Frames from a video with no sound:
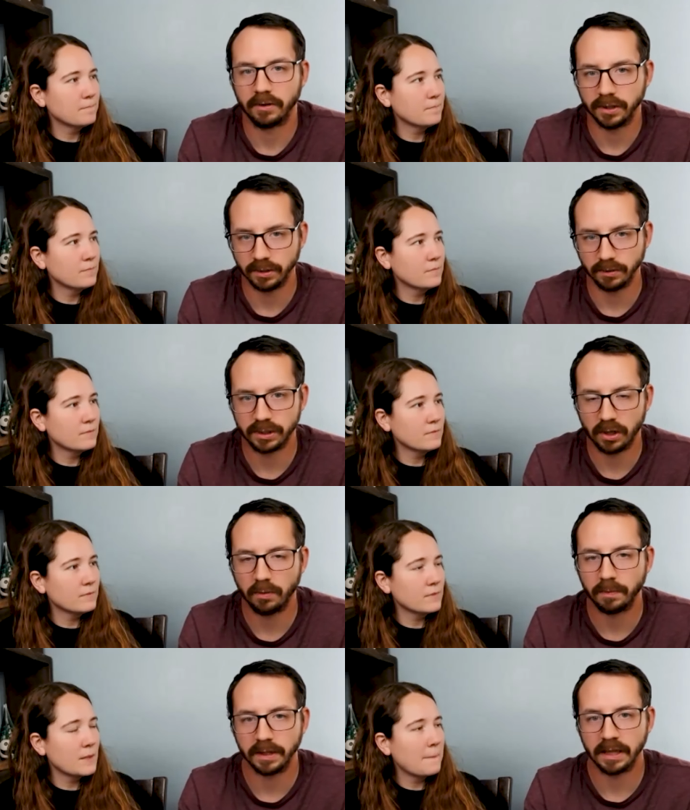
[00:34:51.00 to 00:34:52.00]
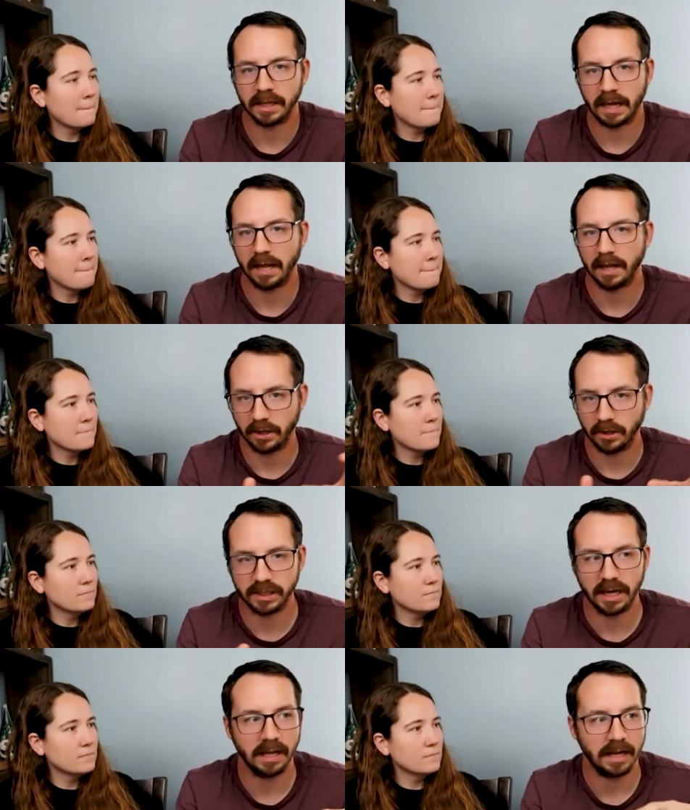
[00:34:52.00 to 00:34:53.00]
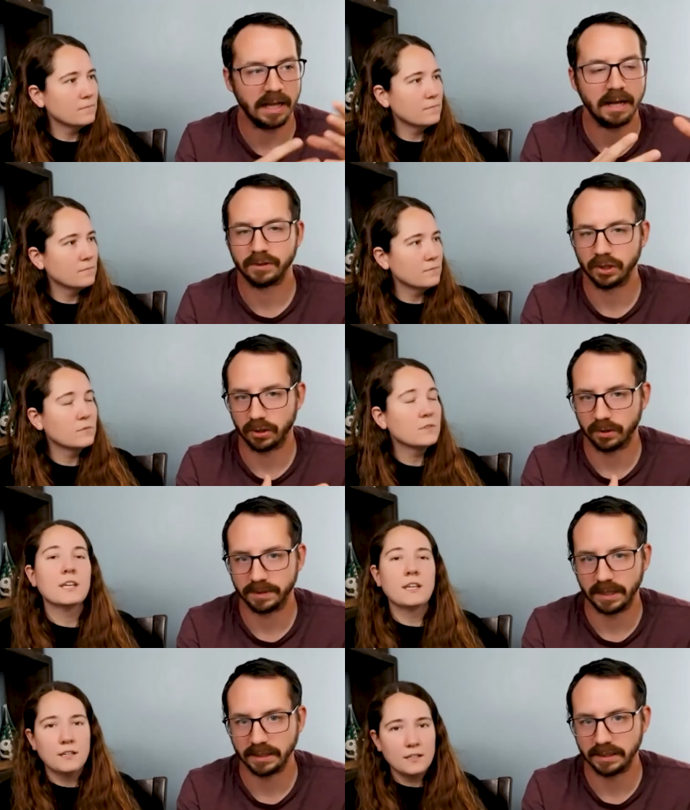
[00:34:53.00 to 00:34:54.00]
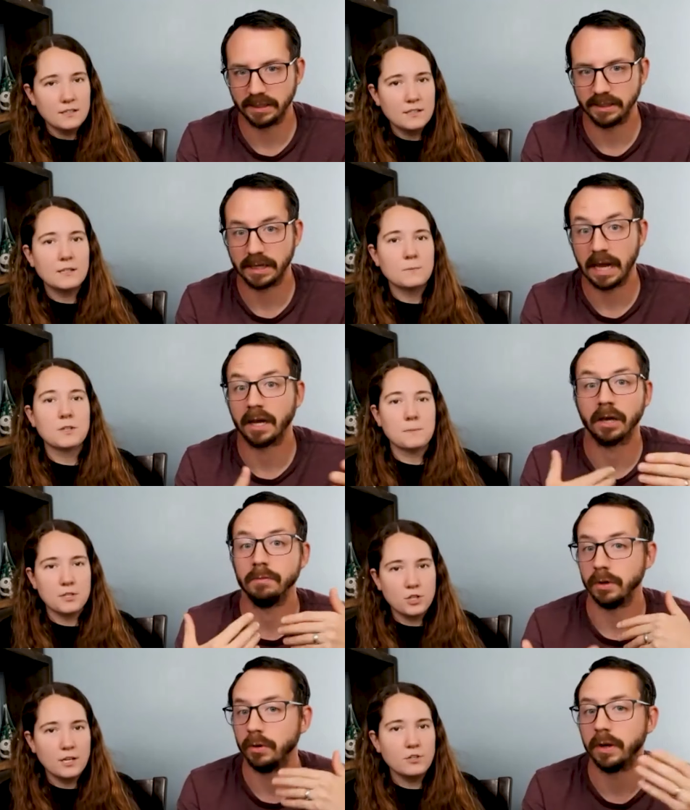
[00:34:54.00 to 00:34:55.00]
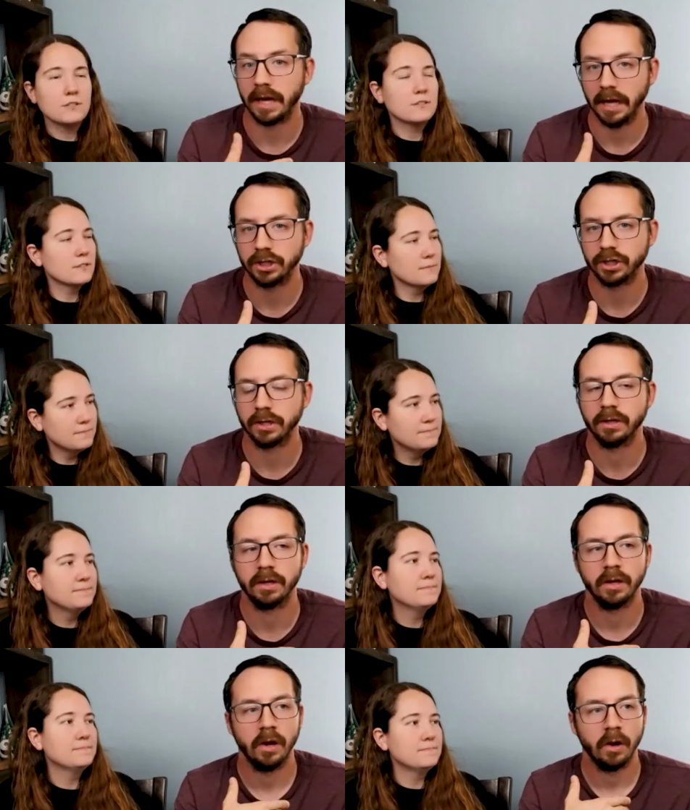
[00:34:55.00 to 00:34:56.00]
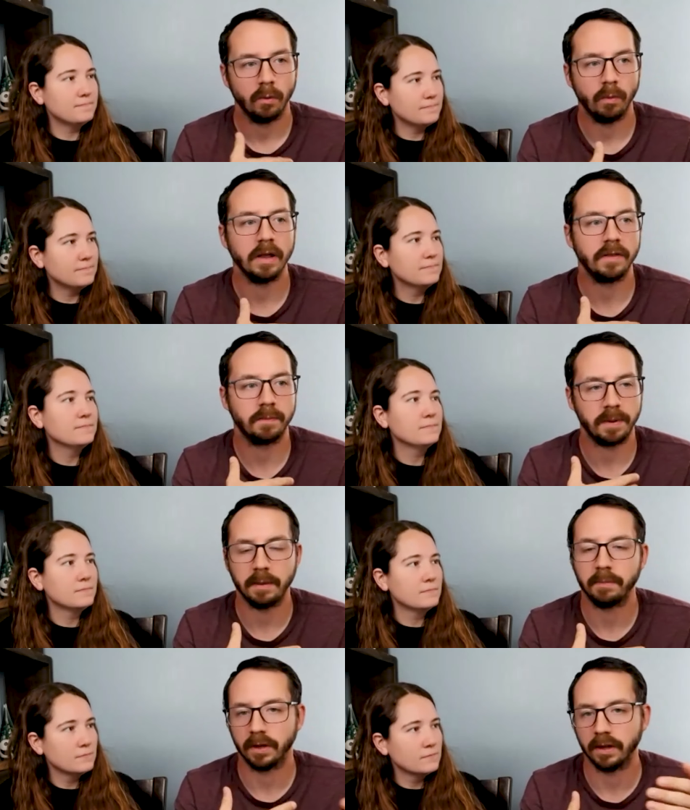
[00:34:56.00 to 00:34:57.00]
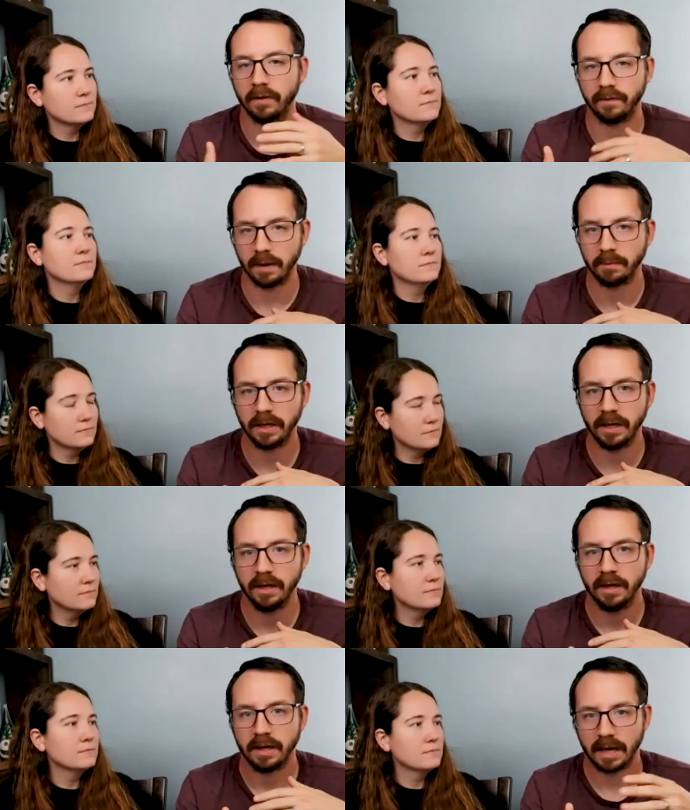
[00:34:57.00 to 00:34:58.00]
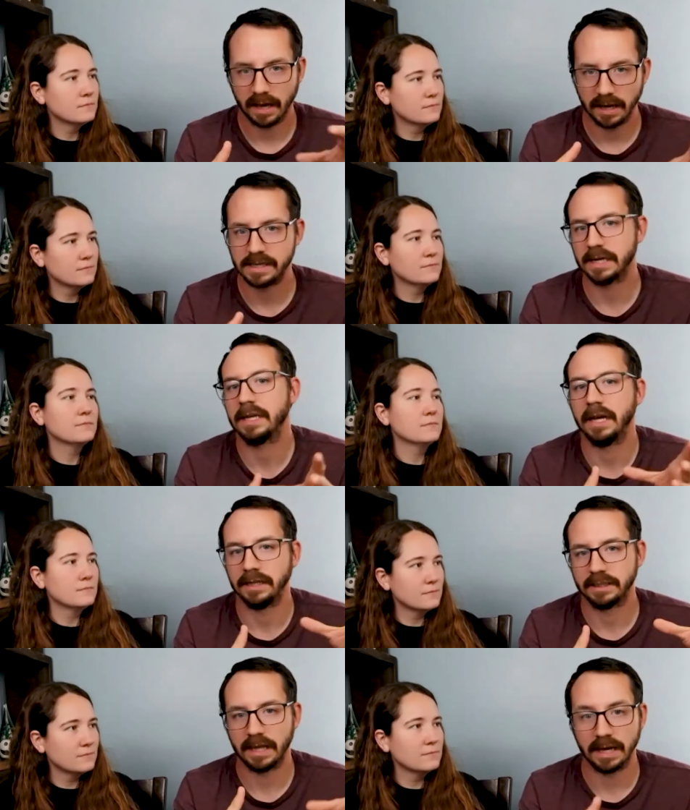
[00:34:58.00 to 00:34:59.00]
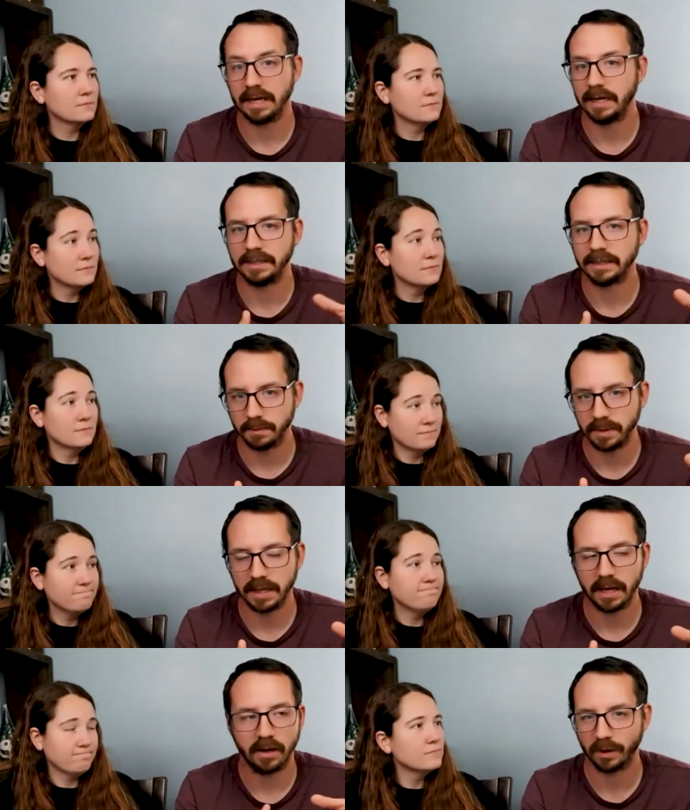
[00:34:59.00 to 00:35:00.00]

Speaker 1: to do so, but kind of like you're saying, like life circumstances and communication mm-hmm. with people in their family kind of dictates that it needs to be there.